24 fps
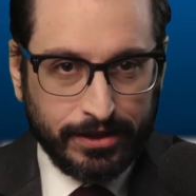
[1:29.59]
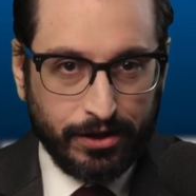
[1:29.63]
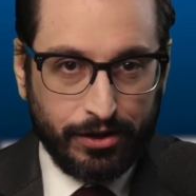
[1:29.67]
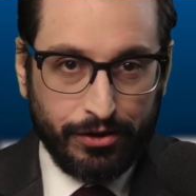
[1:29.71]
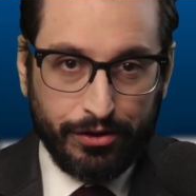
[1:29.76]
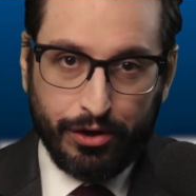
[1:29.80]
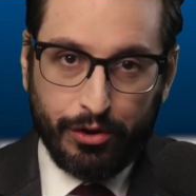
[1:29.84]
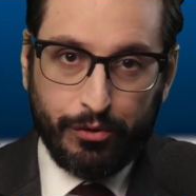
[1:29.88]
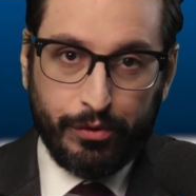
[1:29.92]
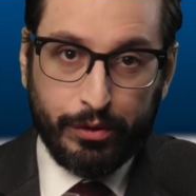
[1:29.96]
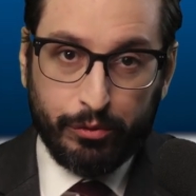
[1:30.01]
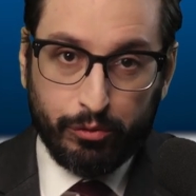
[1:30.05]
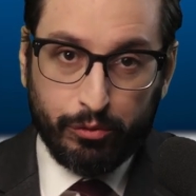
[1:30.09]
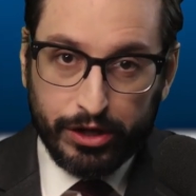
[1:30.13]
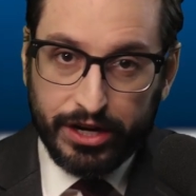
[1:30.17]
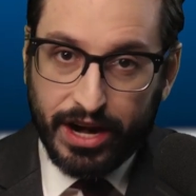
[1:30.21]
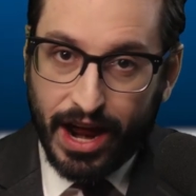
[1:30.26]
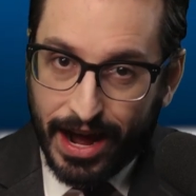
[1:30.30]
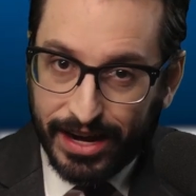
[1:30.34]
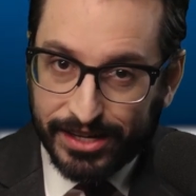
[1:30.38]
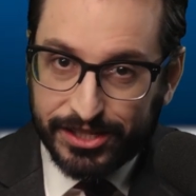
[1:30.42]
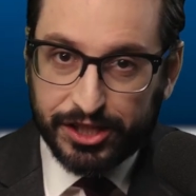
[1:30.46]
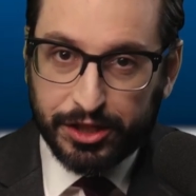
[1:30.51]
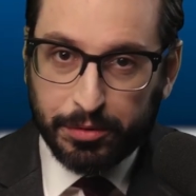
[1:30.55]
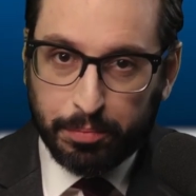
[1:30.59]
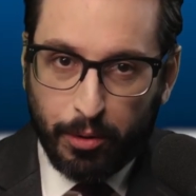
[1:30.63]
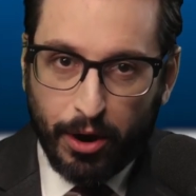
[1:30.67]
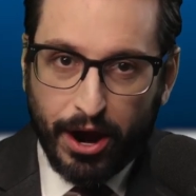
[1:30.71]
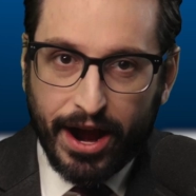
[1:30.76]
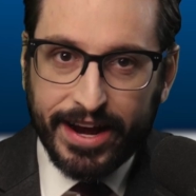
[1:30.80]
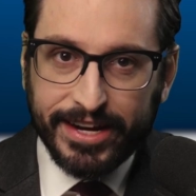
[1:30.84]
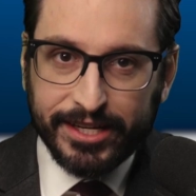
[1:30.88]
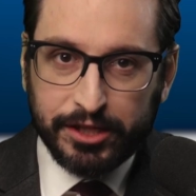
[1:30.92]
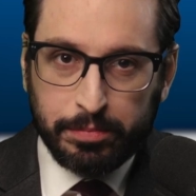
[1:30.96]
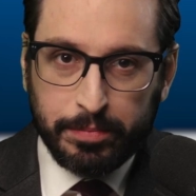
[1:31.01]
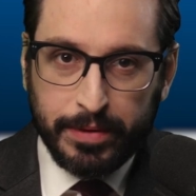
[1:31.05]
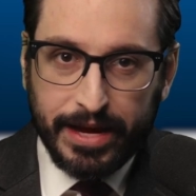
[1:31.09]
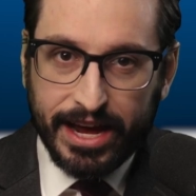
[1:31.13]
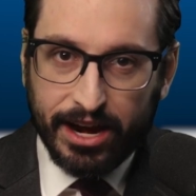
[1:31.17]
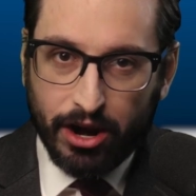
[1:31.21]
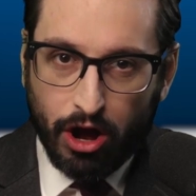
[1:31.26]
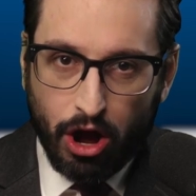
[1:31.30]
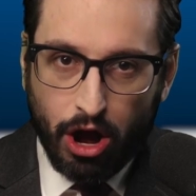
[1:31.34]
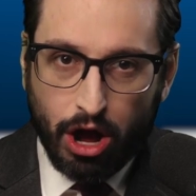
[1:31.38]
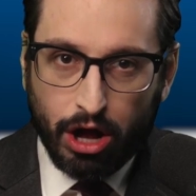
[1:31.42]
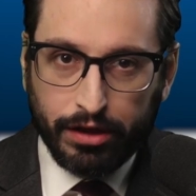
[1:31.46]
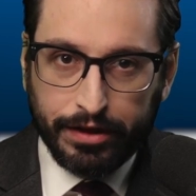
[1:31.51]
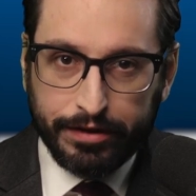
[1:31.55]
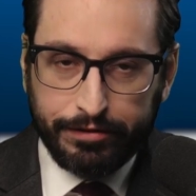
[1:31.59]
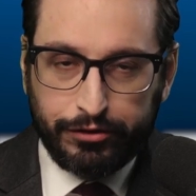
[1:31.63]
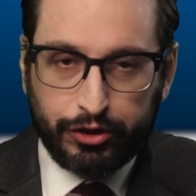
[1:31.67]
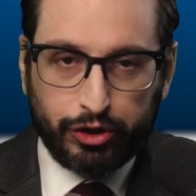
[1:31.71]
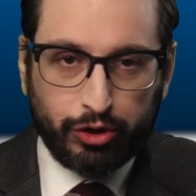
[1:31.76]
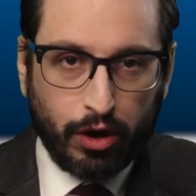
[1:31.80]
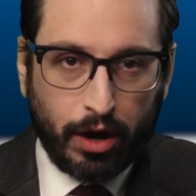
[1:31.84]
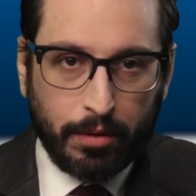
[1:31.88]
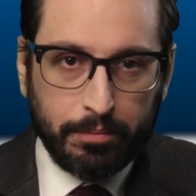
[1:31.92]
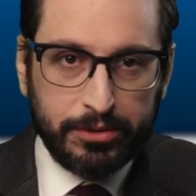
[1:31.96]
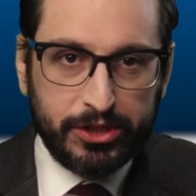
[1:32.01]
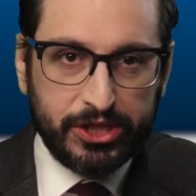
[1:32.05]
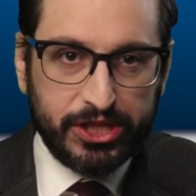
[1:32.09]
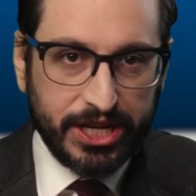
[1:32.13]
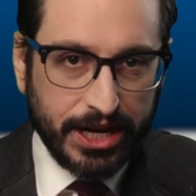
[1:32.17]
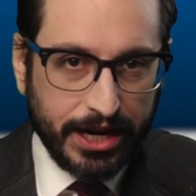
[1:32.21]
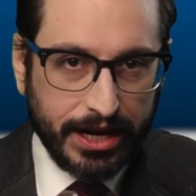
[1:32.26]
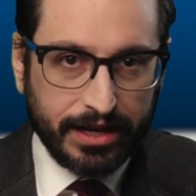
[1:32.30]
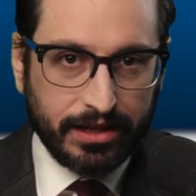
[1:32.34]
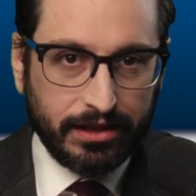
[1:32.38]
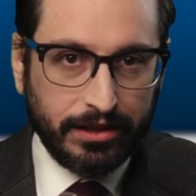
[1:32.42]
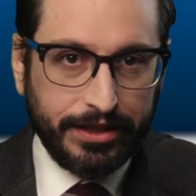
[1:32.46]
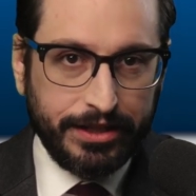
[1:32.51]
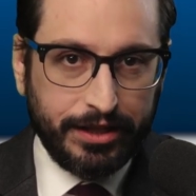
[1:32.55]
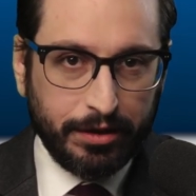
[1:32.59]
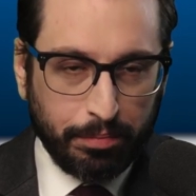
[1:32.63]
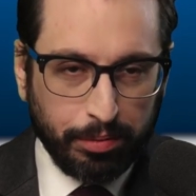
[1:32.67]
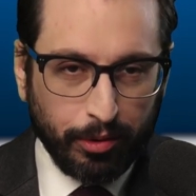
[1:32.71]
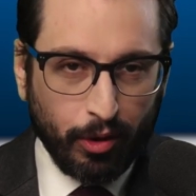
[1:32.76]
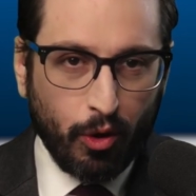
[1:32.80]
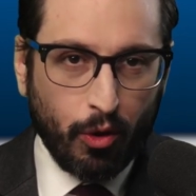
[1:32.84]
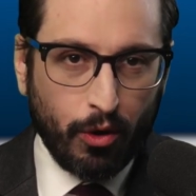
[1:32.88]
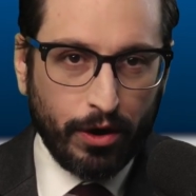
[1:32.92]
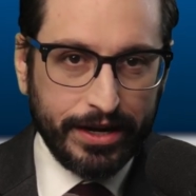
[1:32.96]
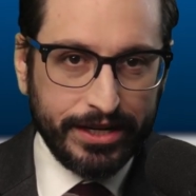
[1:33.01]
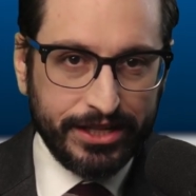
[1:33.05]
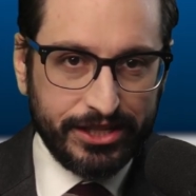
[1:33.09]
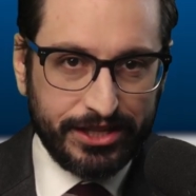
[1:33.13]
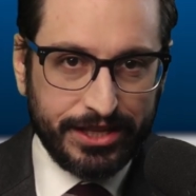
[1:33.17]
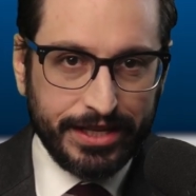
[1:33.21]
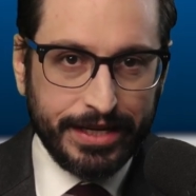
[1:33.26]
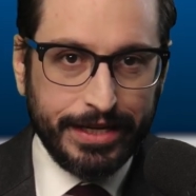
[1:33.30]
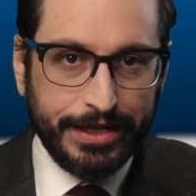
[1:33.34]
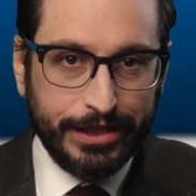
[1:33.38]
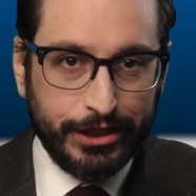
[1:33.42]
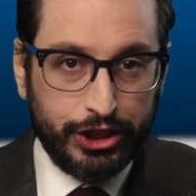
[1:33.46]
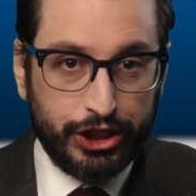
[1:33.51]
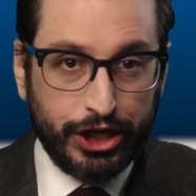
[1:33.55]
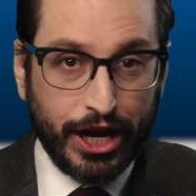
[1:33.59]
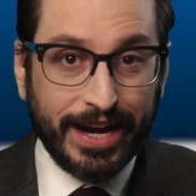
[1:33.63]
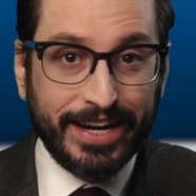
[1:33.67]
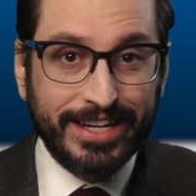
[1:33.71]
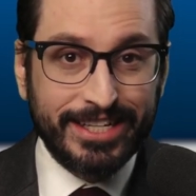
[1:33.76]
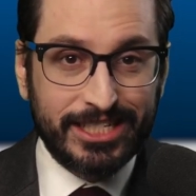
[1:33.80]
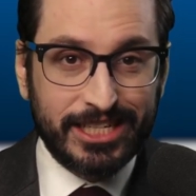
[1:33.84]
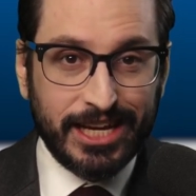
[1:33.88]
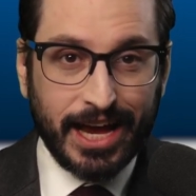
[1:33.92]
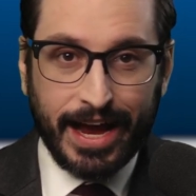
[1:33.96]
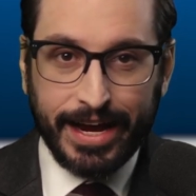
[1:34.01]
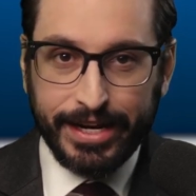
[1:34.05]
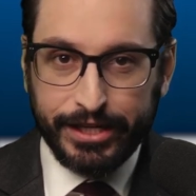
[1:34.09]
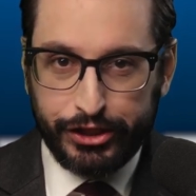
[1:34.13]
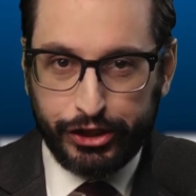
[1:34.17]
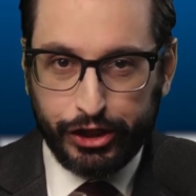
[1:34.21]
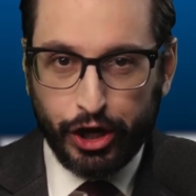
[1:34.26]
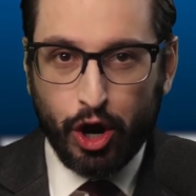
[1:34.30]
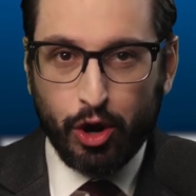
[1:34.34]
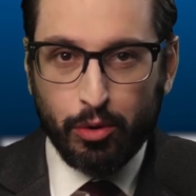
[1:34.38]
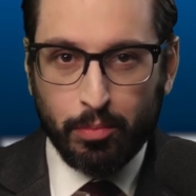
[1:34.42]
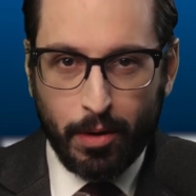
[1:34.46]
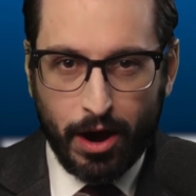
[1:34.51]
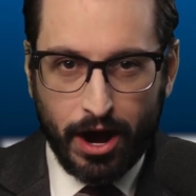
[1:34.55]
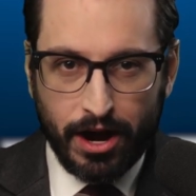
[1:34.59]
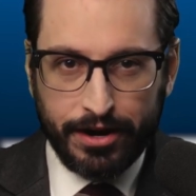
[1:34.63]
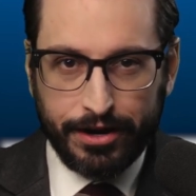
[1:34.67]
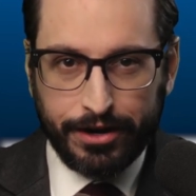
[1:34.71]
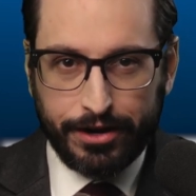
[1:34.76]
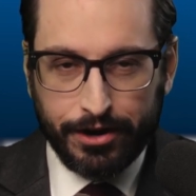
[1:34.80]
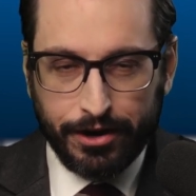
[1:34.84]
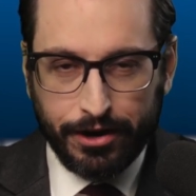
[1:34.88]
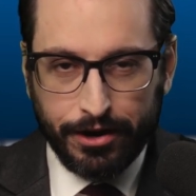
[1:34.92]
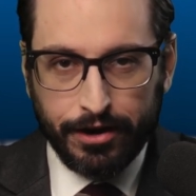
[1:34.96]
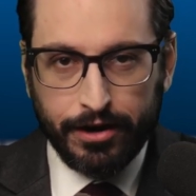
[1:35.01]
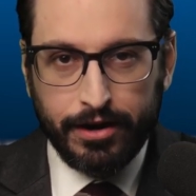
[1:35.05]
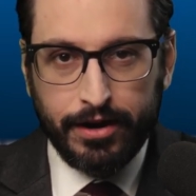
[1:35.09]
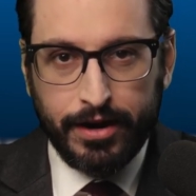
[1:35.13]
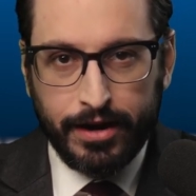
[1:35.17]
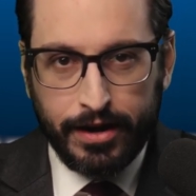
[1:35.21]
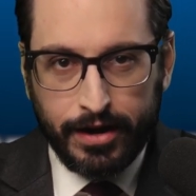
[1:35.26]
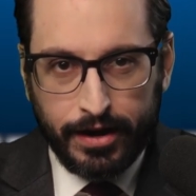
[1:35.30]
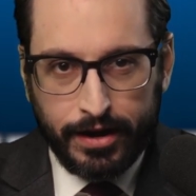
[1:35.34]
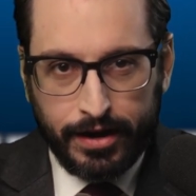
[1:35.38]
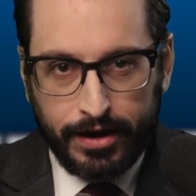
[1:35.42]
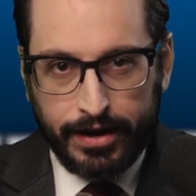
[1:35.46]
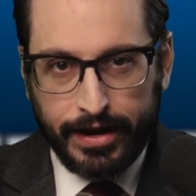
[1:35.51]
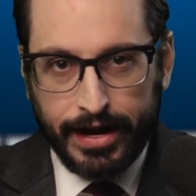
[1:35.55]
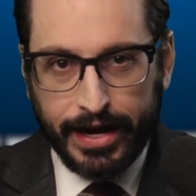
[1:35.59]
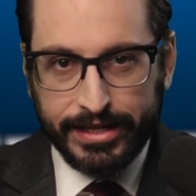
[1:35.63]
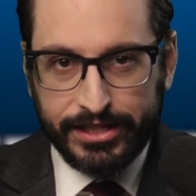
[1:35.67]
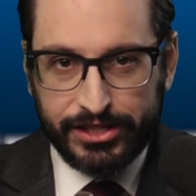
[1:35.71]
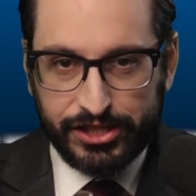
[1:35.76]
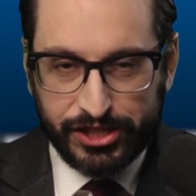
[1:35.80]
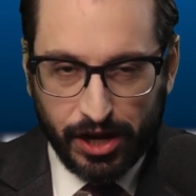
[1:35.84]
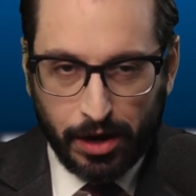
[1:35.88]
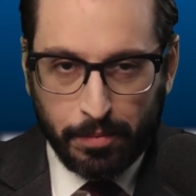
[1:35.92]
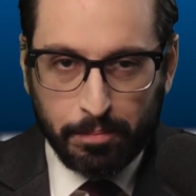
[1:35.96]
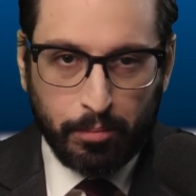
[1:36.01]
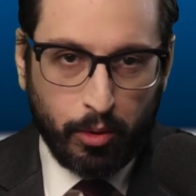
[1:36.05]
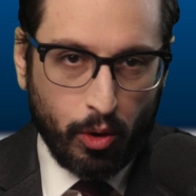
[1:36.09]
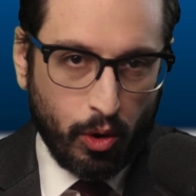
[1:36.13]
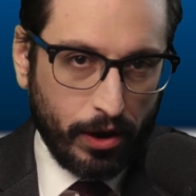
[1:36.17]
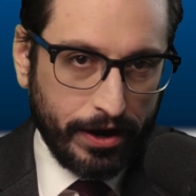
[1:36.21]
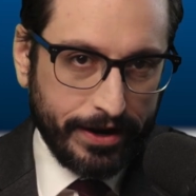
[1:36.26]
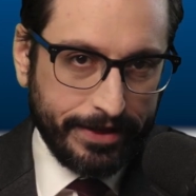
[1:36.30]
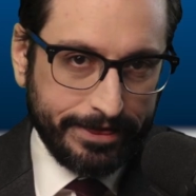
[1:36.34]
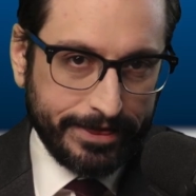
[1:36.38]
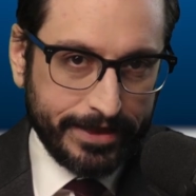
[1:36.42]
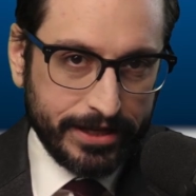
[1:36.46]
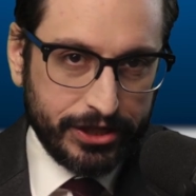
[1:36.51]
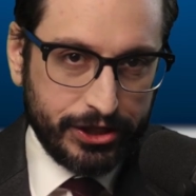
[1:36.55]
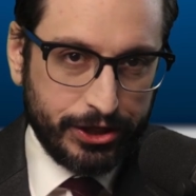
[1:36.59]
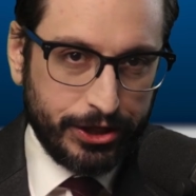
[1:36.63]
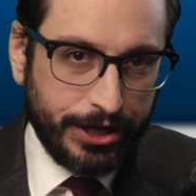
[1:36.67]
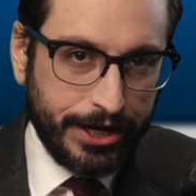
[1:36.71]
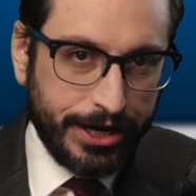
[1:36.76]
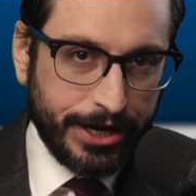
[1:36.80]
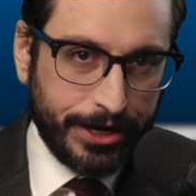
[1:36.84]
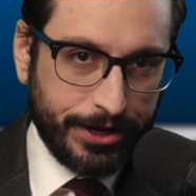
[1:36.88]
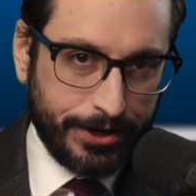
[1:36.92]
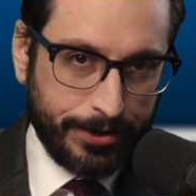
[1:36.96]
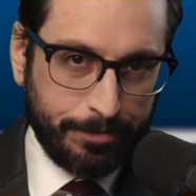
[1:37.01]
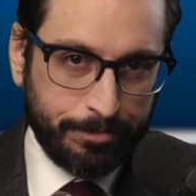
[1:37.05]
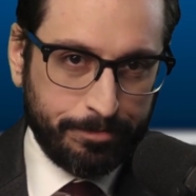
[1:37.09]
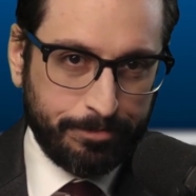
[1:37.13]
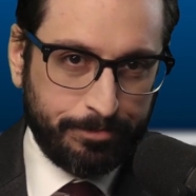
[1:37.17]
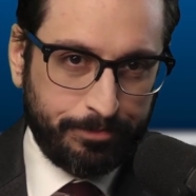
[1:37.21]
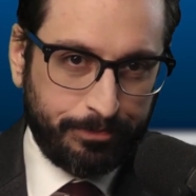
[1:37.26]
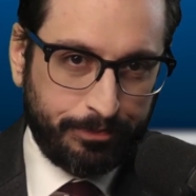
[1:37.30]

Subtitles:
Although it would not surprise me at all if Trump cynically deploys the Genocide Joe moniker at some point this year.